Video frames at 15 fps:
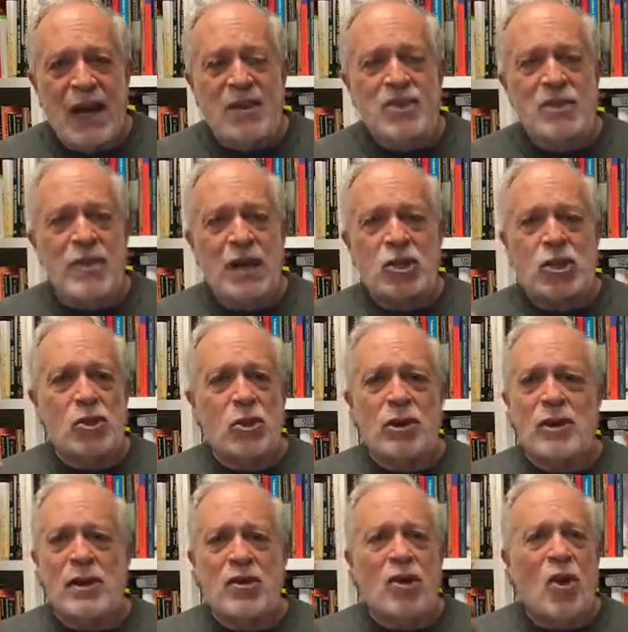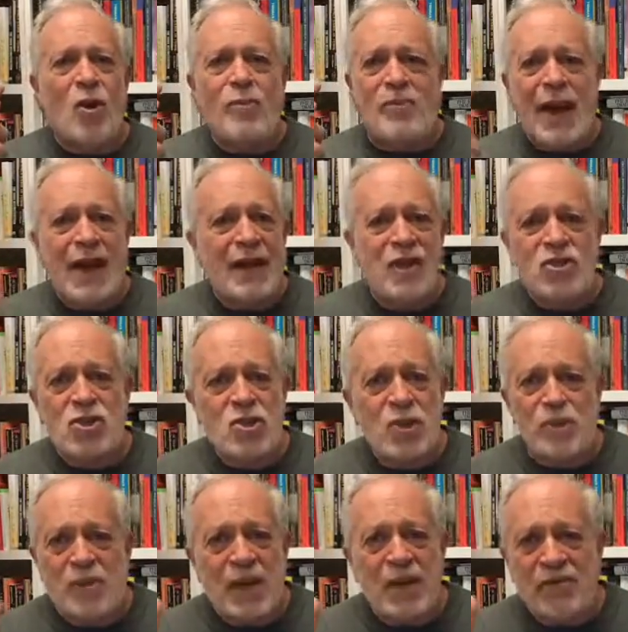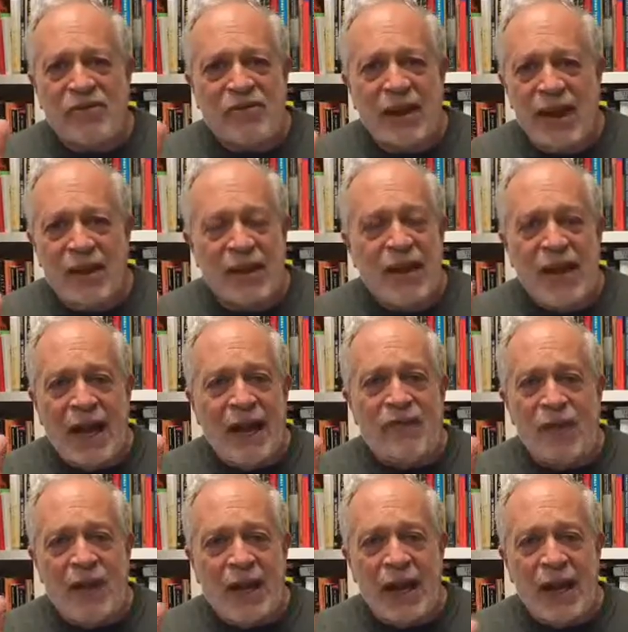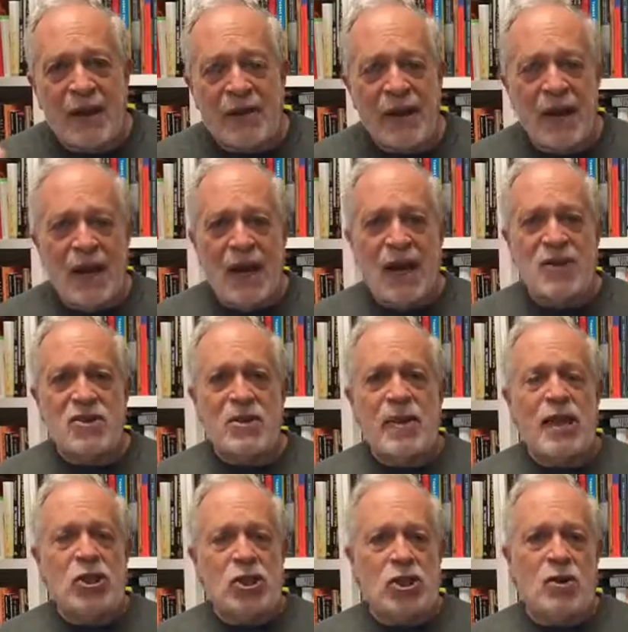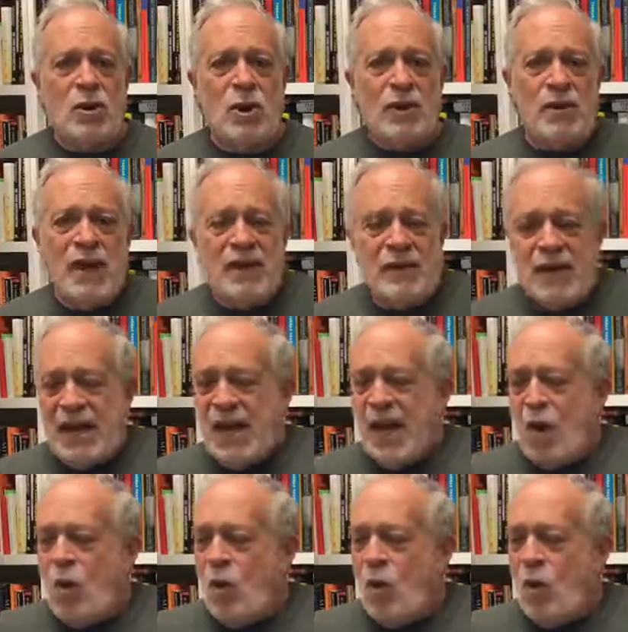to make sure that no bank is too big to fail ever again, to make sure that the